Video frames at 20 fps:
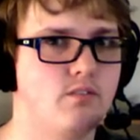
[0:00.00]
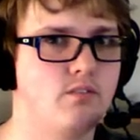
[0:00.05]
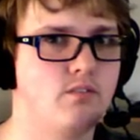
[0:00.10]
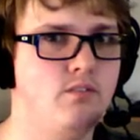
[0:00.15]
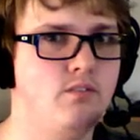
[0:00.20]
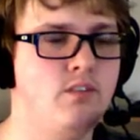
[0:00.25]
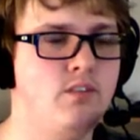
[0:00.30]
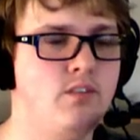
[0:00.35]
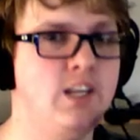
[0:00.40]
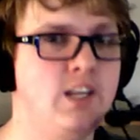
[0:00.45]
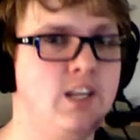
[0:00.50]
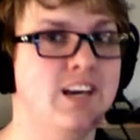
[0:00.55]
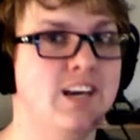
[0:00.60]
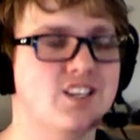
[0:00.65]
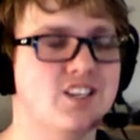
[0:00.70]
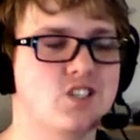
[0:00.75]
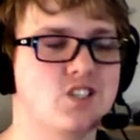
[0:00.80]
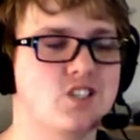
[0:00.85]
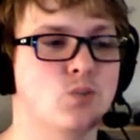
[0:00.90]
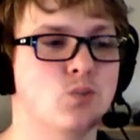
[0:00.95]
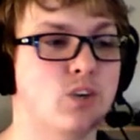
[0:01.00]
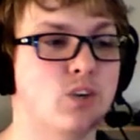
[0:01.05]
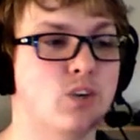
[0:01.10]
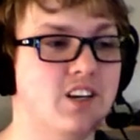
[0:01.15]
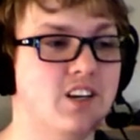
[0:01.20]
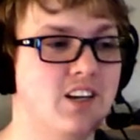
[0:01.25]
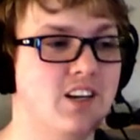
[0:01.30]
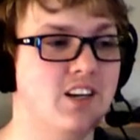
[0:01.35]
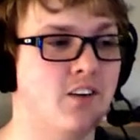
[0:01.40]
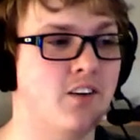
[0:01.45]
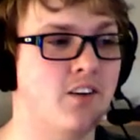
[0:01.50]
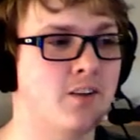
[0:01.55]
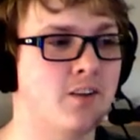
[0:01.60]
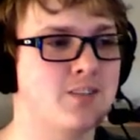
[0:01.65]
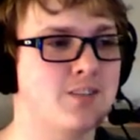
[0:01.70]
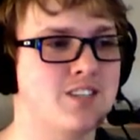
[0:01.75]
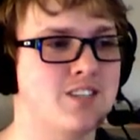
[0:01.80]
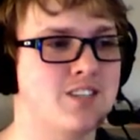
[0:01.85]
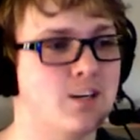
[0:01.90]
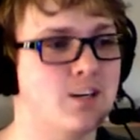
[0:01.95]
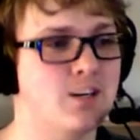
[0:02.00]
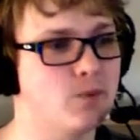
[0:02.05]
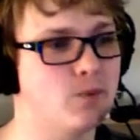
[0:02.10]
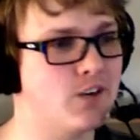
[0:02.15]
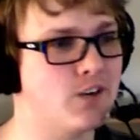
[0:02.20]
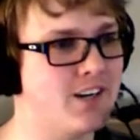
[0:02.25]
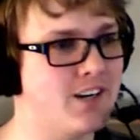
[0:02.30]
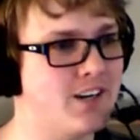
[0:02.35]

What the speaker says: Yes, we're gonna interrupt the ceremony.